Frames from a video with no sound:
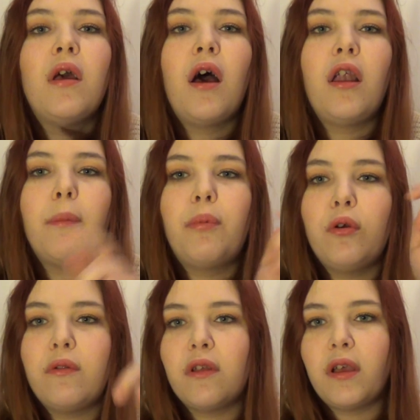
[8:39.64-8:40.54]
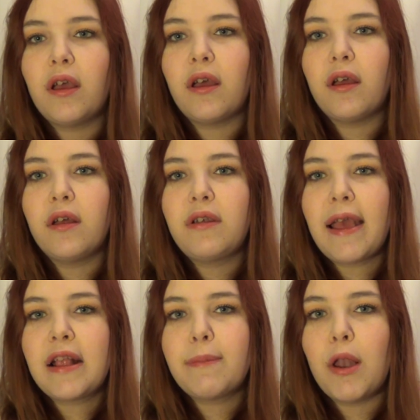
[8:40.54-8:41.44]
and I'll put the
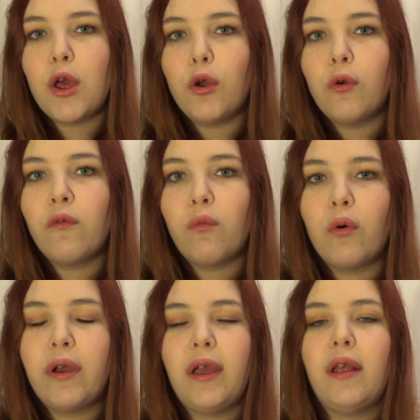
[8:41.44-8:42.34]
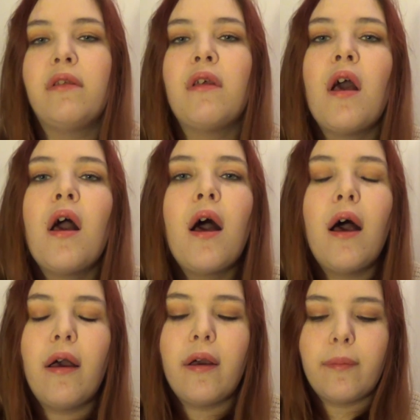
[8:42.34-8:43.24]
text below of what it is,
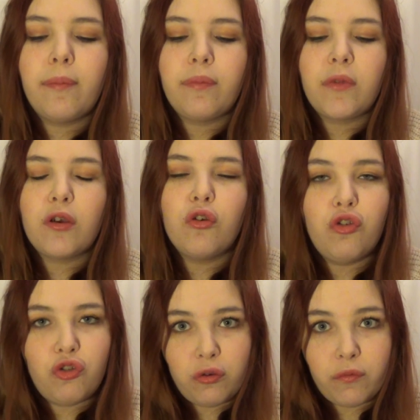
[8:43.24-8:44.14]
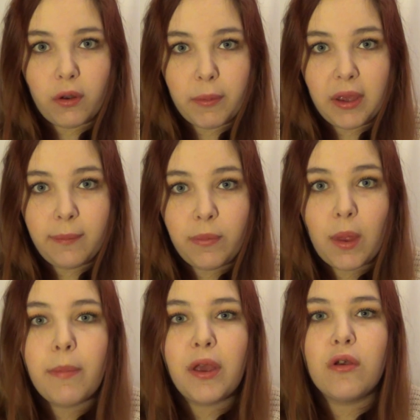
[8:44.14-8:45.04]
because you should follow me,
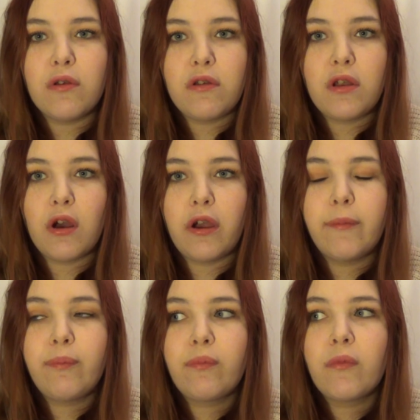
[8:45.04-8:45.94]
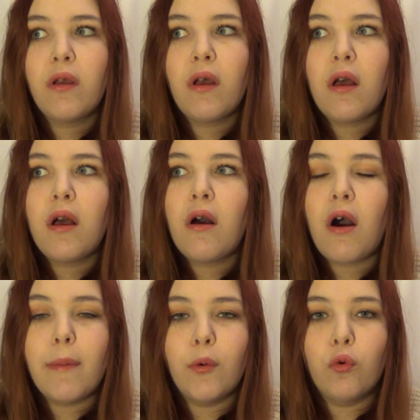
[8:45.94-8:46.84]
because, you know,
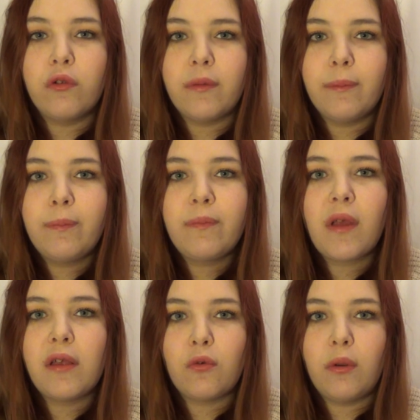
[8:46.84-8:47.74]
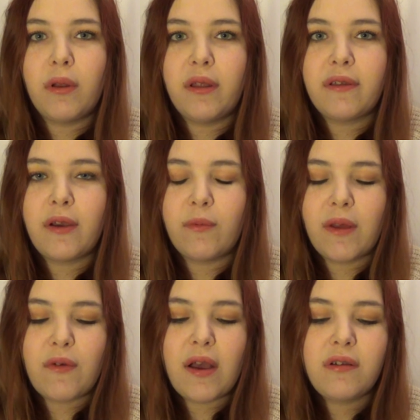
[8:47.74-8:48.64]
I'm awesome. That's all I'm going to say on
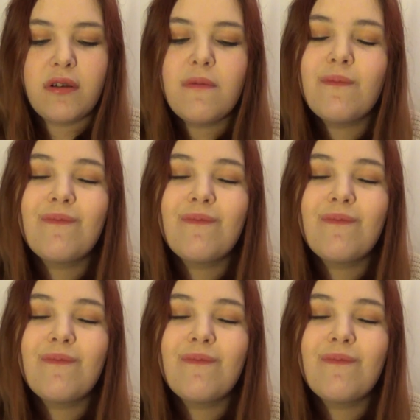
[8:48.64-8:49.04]
that factor.